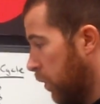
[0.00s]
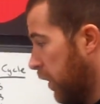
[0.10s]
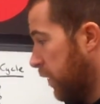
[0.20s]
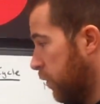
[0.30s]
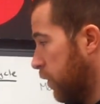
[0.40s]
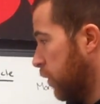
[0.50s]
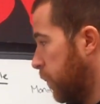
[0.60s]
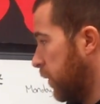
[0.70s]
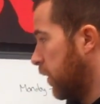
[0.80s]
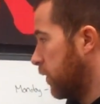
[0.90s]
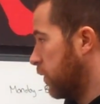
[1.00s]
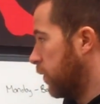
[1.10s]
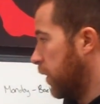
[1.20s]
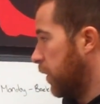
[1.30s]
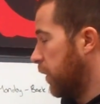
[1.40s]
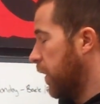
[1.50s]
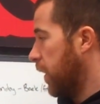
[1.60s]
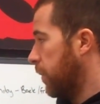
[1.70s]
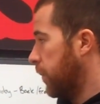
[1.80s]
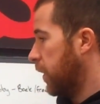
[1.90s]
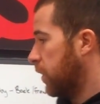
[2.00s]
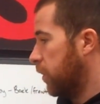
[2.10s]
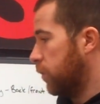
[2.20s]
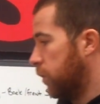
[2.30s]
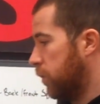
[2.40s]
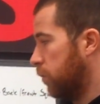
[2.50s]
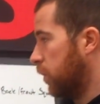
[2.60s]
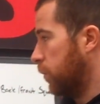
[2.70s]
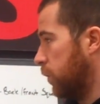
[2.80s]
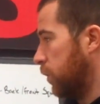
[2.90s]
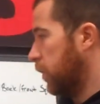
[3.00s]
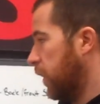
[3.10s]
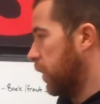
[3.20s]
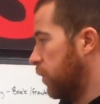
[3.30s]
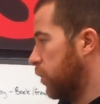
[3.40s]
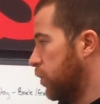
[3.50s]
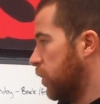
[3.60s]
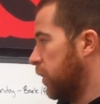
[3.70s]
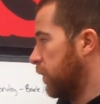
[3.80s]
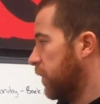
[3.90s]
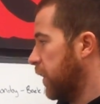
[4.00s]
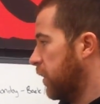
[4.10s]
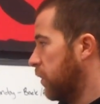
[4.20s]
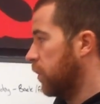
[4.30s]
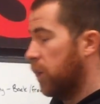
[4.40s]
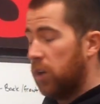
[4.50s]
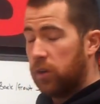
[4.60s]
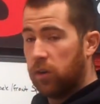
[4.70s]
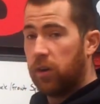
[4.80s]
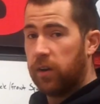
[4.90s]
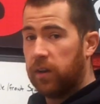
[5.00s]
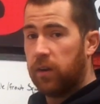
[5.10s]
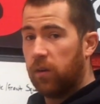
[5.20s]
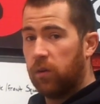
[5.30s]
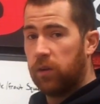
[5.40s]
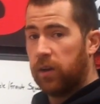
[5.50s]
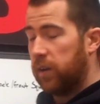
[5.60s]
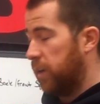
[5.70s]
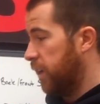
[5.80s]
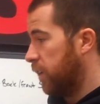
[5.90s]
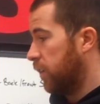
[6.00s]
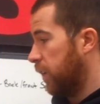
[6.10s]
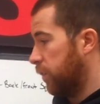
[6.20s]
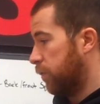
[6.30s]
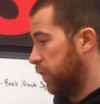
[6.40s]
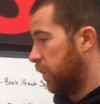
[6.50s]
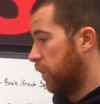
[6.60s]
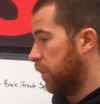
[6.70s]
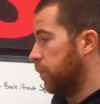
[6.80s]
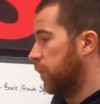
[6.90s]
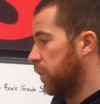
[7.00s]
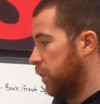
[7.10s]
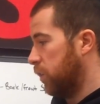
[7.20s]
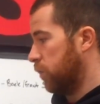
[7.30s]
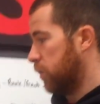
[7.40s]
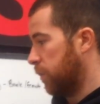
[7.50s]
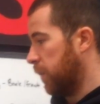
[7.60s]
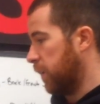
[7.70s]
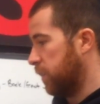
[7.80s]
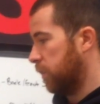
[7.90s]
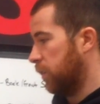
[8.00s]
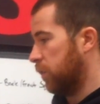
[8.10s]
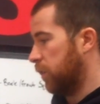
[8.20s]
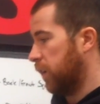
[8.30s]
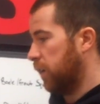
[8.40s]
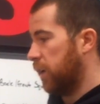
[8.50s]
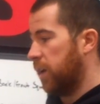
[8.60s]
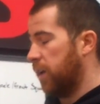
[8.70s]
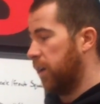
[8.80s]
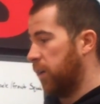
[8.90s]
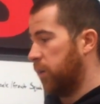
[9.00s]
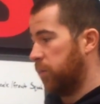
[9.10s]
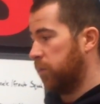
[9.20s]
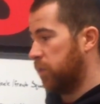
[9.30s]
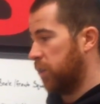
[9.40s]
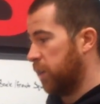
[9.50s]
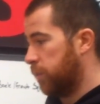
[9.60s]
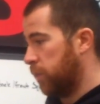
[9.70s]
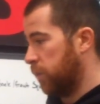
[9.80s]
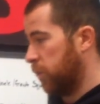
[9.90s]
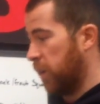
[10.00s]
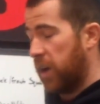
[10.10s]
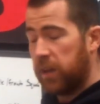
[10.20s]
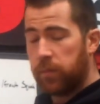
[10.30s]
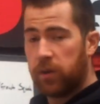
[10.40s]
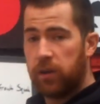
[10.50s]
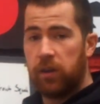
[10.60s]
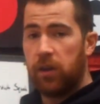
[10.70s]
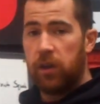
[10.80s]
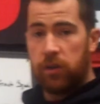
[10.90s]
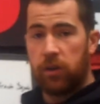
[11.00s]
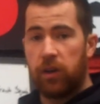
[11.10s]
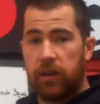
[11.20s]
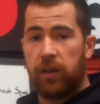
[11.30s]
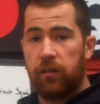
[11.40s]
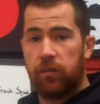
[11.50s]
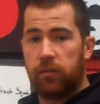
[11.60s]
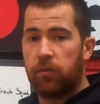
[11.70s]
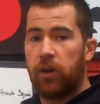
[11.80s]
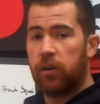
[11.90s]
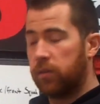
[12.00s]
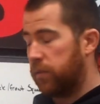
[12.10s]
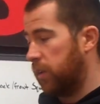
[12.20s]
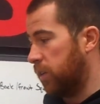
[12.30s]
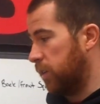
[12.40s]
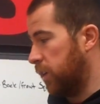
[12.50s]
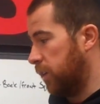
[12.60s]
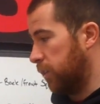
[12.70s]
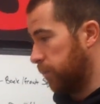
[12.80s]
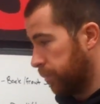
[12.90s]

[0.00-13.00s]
As a result, because of our metcons, which is what we'll touch on in a second, you're going to get a whole lot leaner and fitter and build a huge capacity, okay? So that's pretty much anybody, you're going to get stronger, fitter and leaner.